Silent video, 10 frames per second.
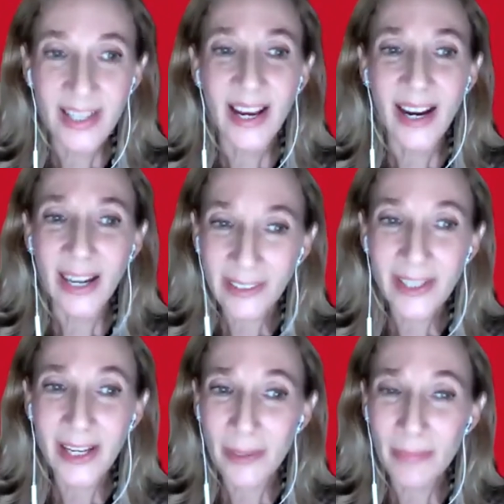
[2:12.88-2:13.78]

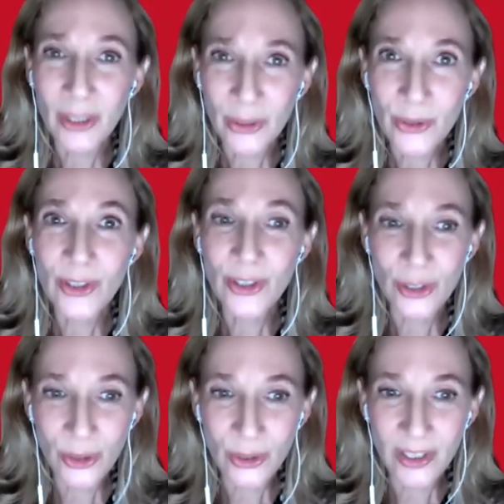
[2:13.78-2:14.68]
LMU
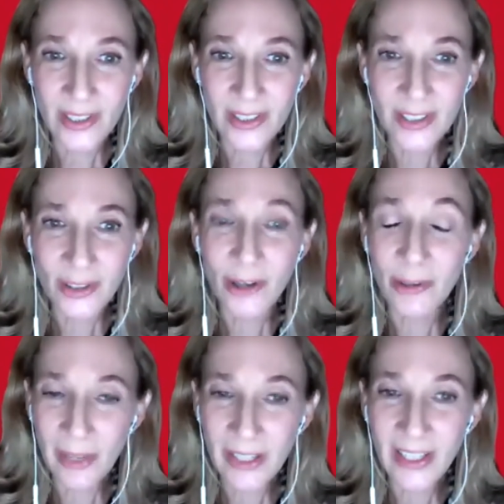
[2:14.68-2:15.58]
students are
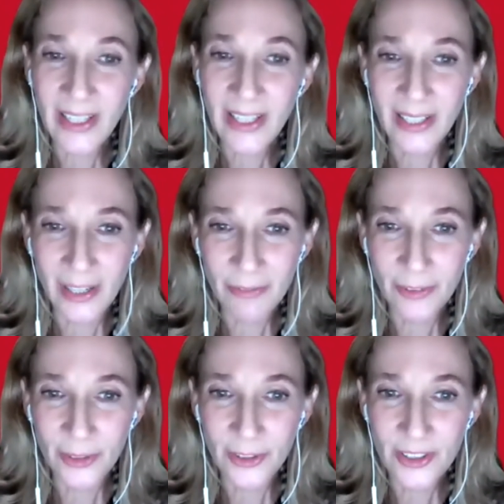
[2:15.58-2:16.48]
making
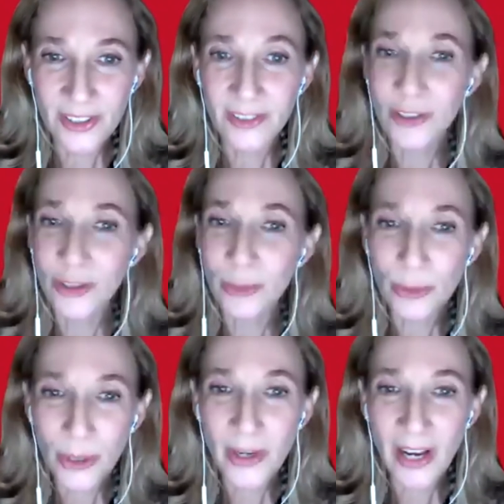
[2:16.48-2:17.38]
efforts to
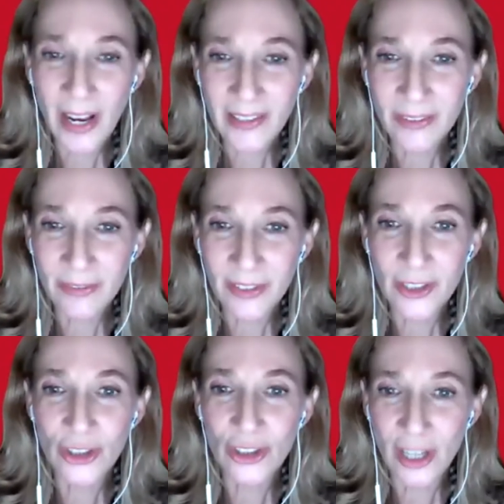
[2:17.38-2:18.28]
proactively
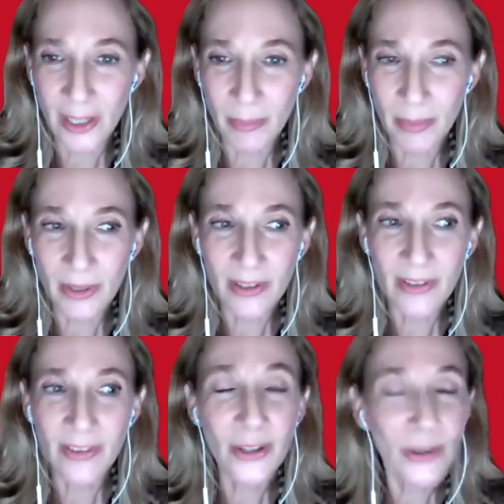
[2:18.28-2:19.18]
shape
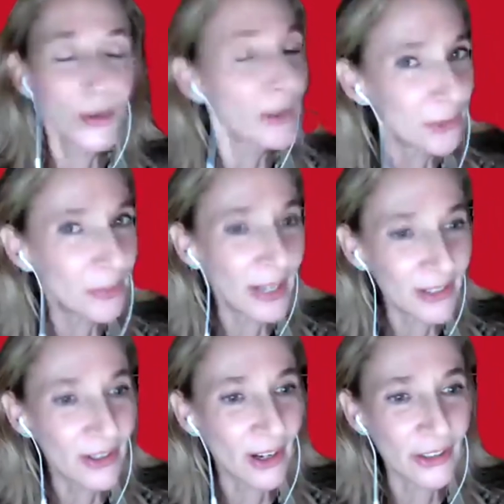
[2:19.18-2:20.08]
their own
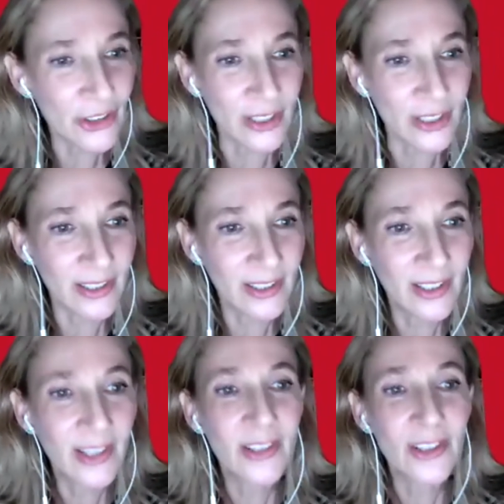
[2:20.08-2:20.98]
pedagogy
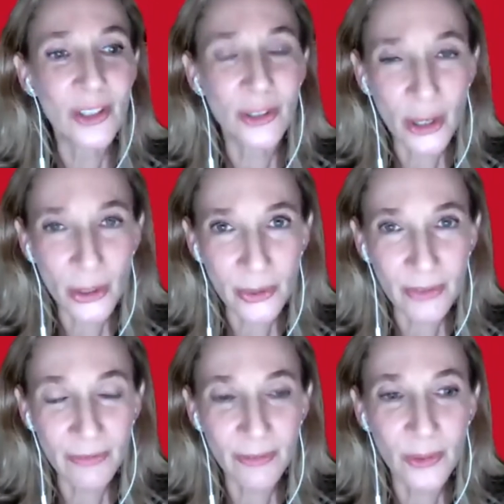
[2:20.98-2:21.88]
to co
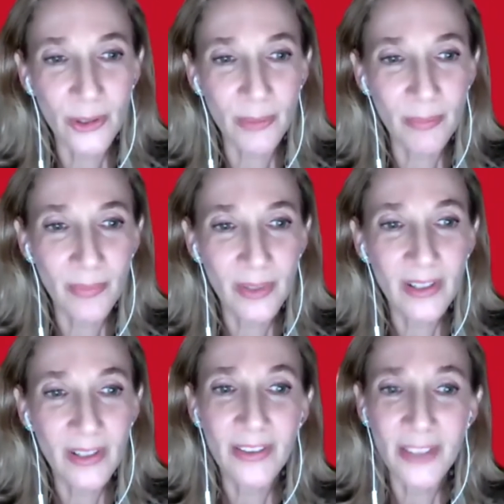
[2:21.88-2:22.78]
inform
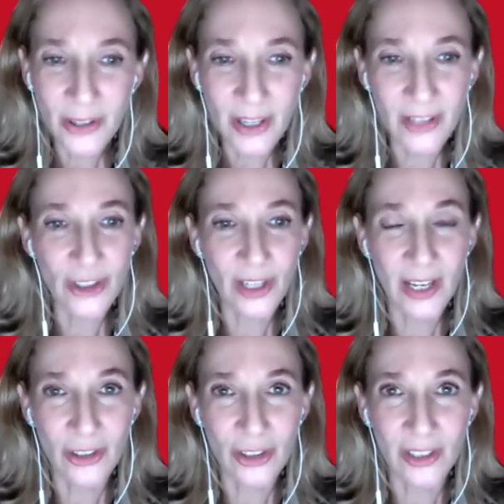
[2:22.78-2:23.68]
their
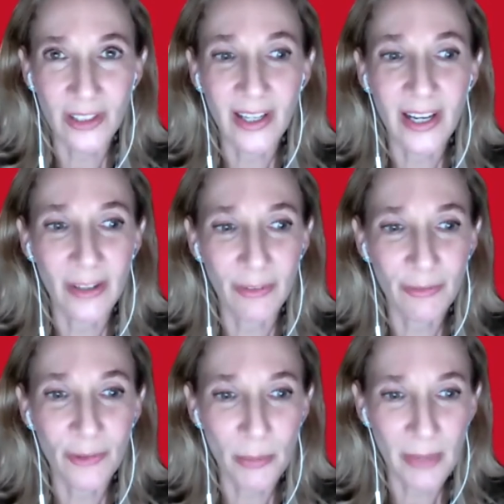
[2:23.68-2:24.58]
education and
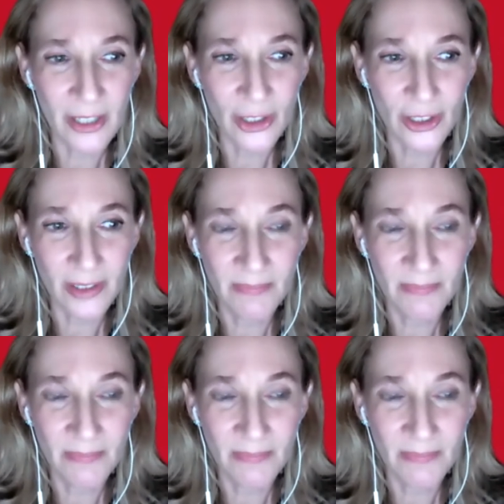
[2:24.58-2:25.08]
formation.